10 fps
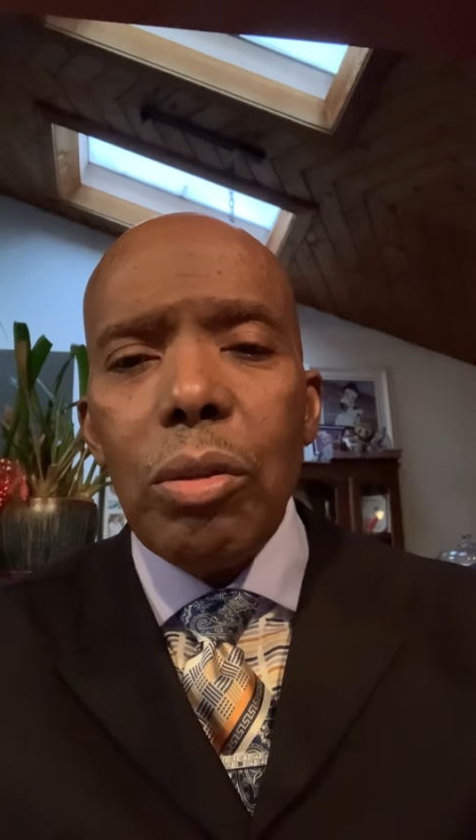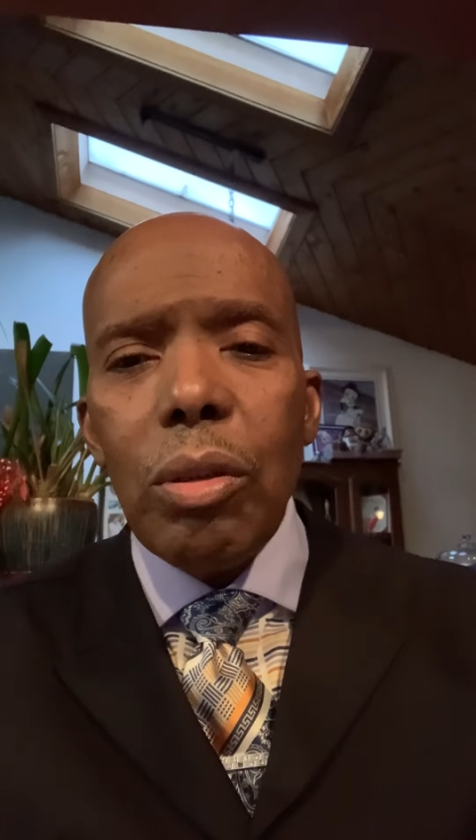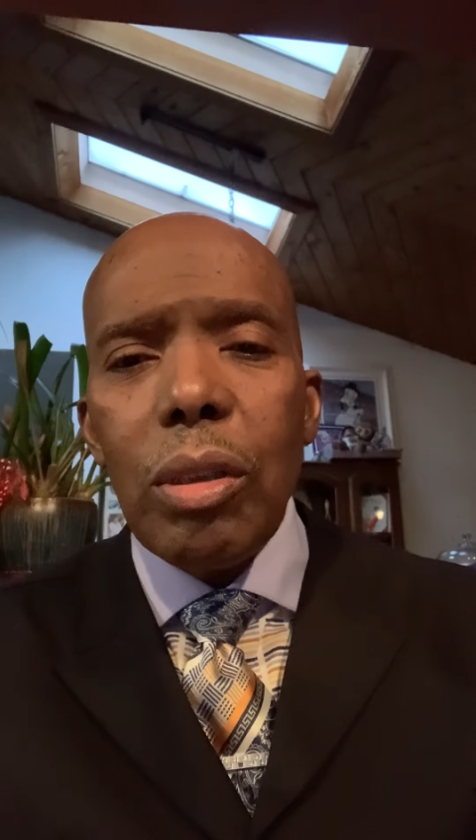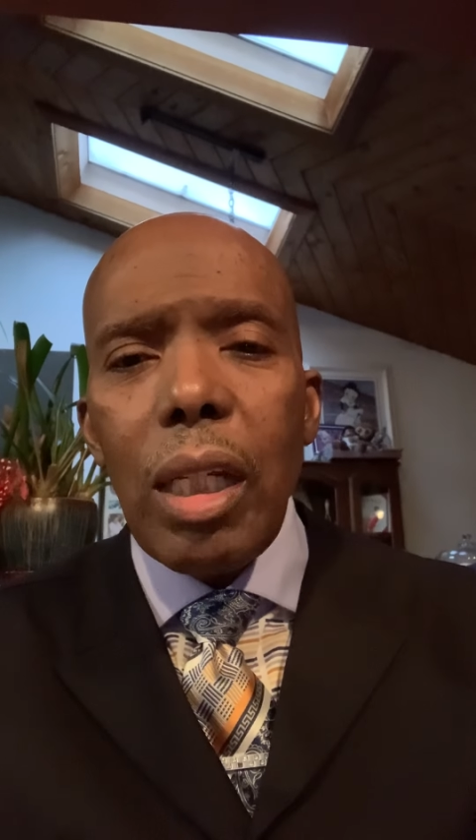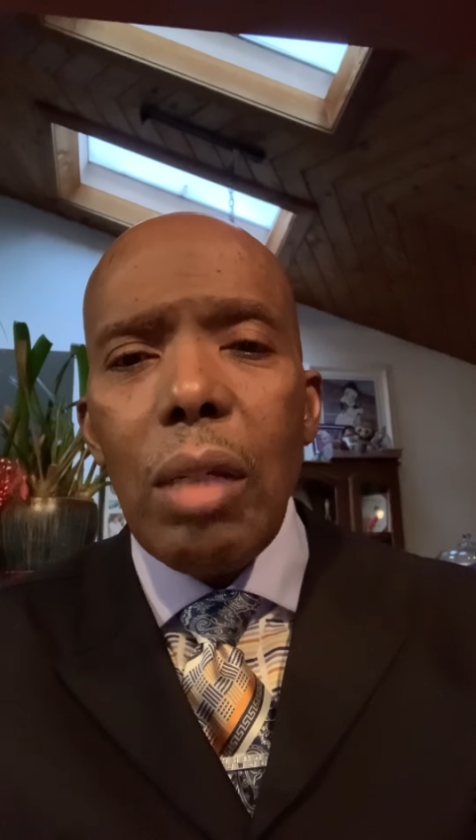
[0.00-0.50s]
to
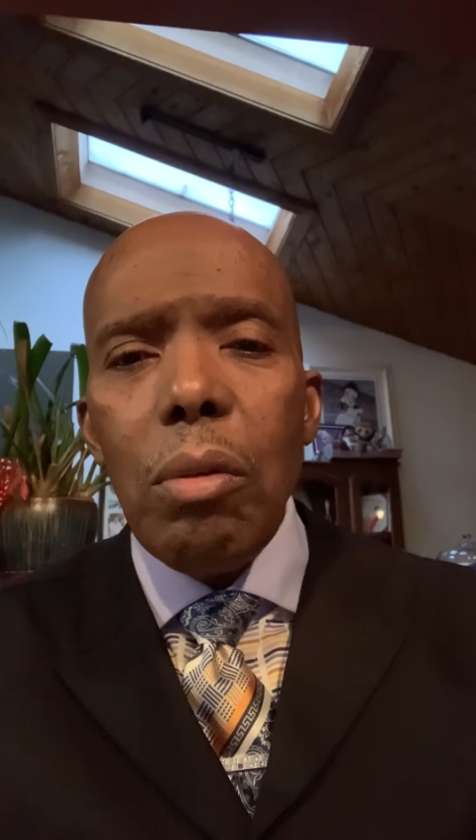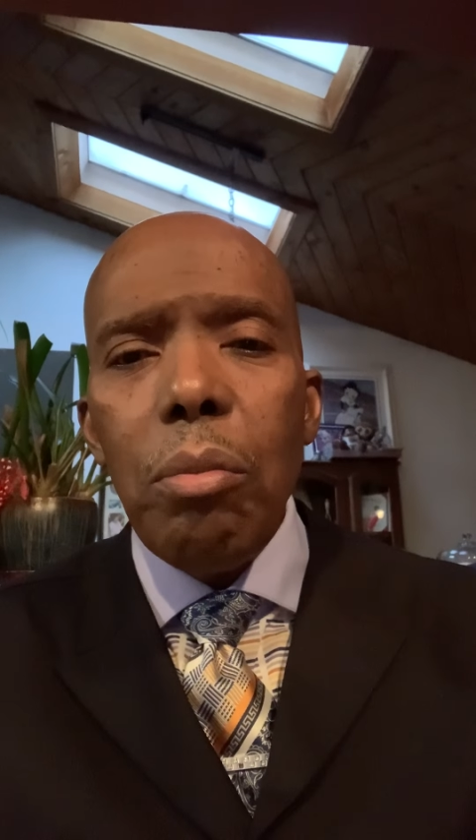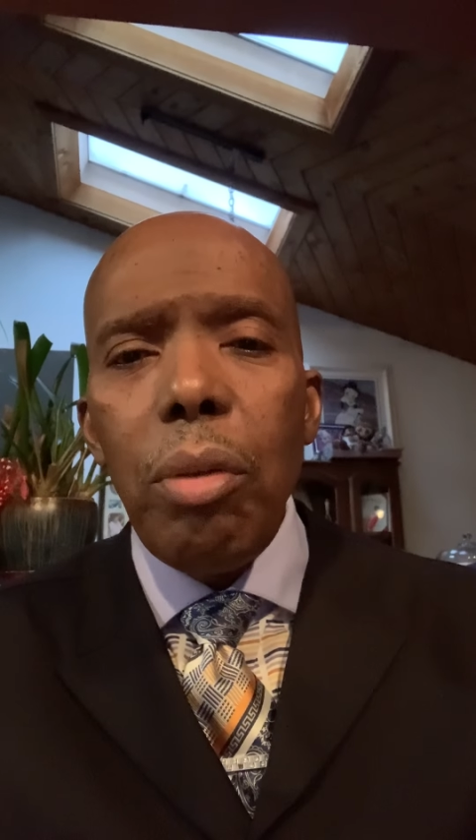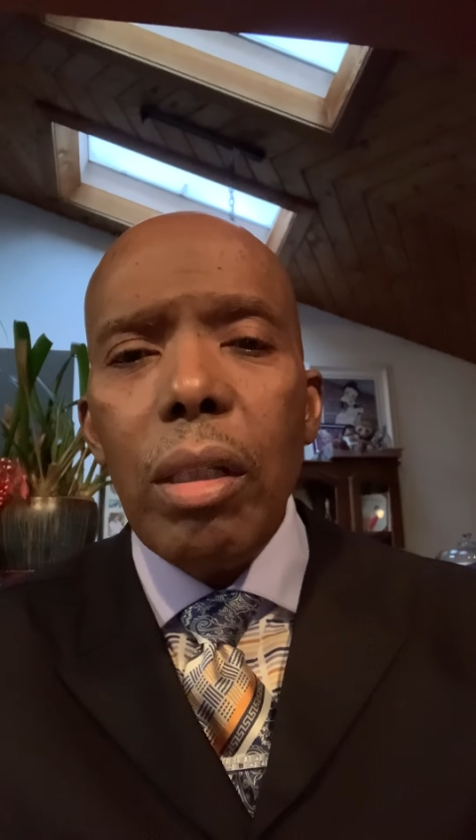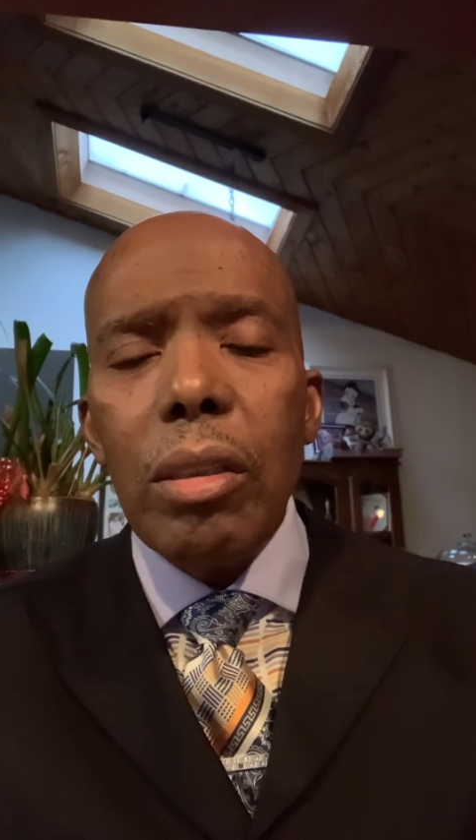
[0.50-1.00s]
us that he will
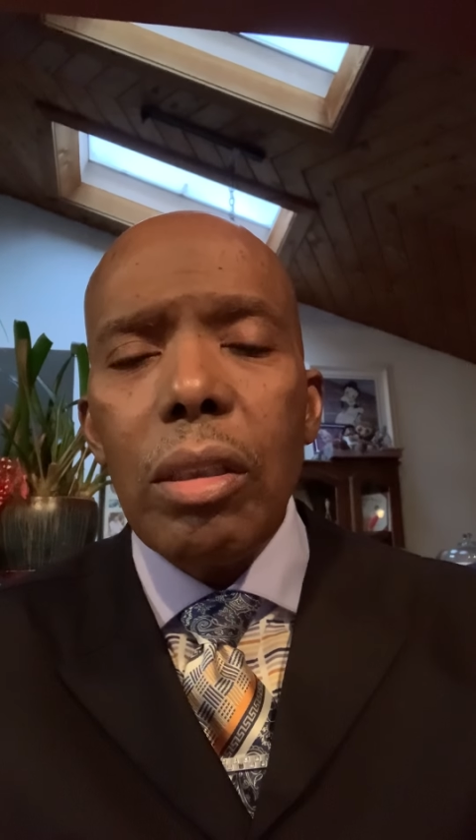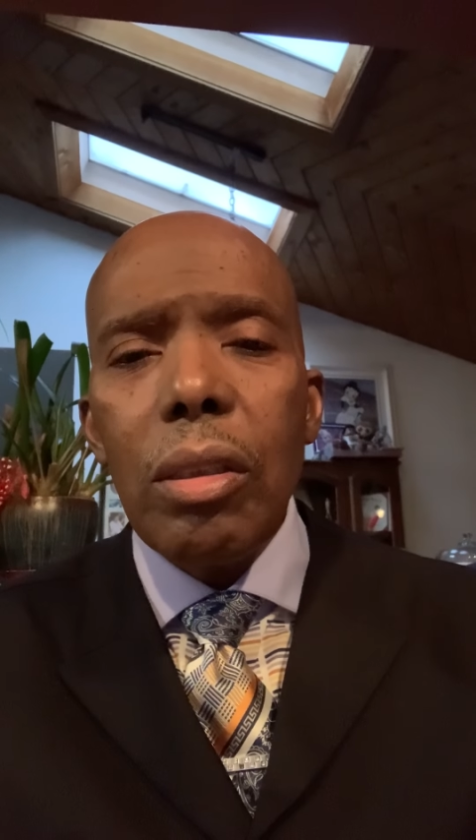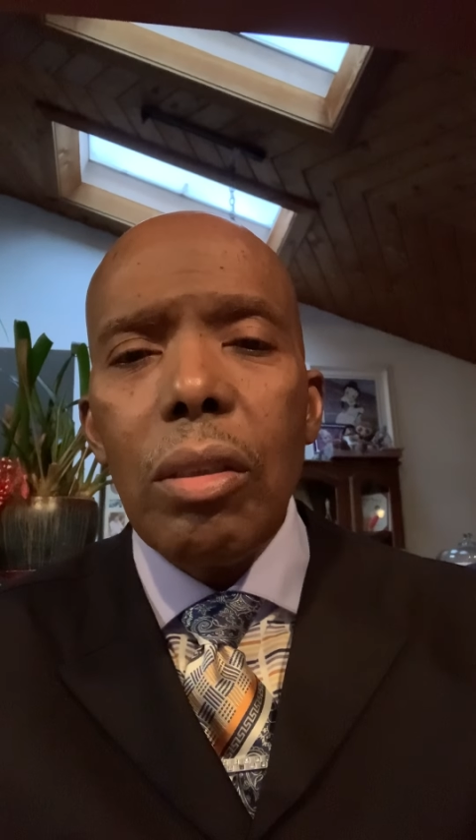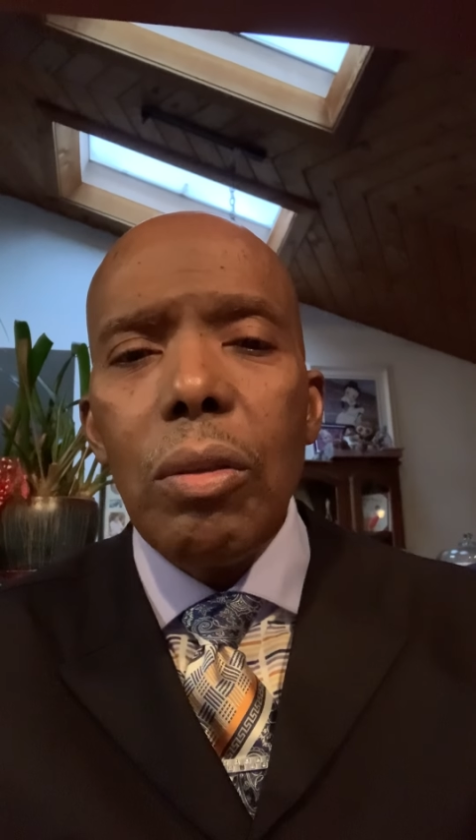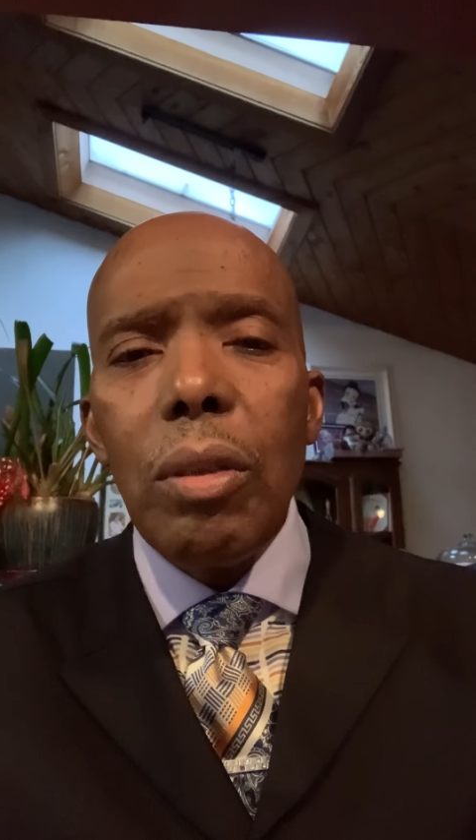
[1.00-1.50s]
bring us
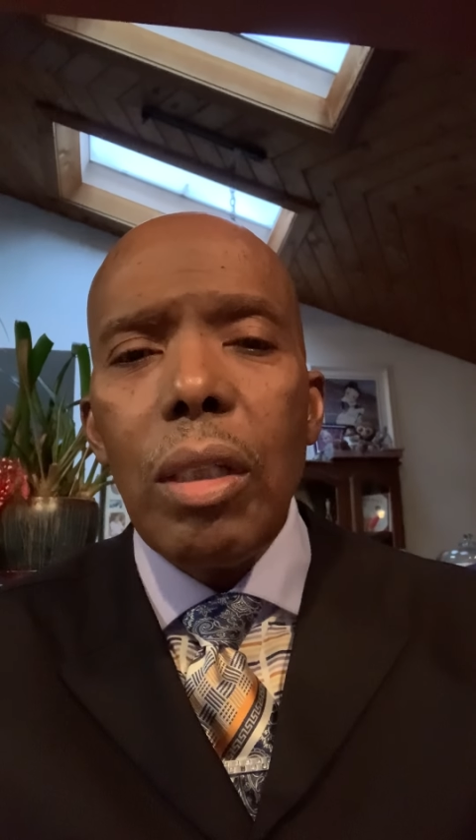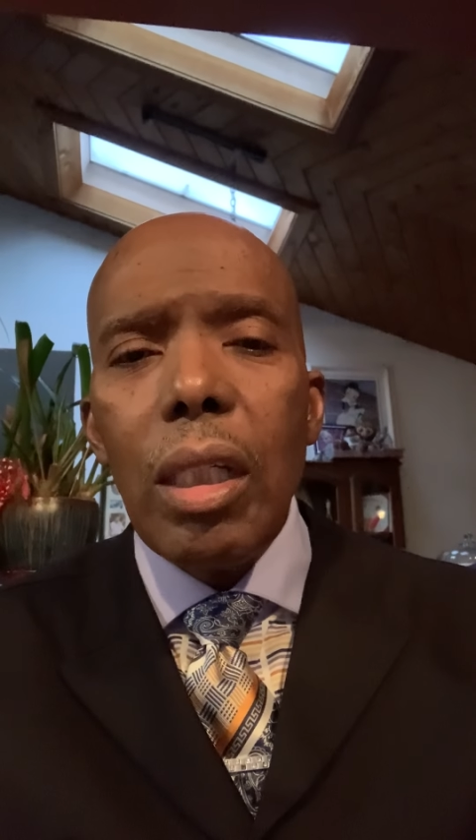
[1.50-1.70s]
to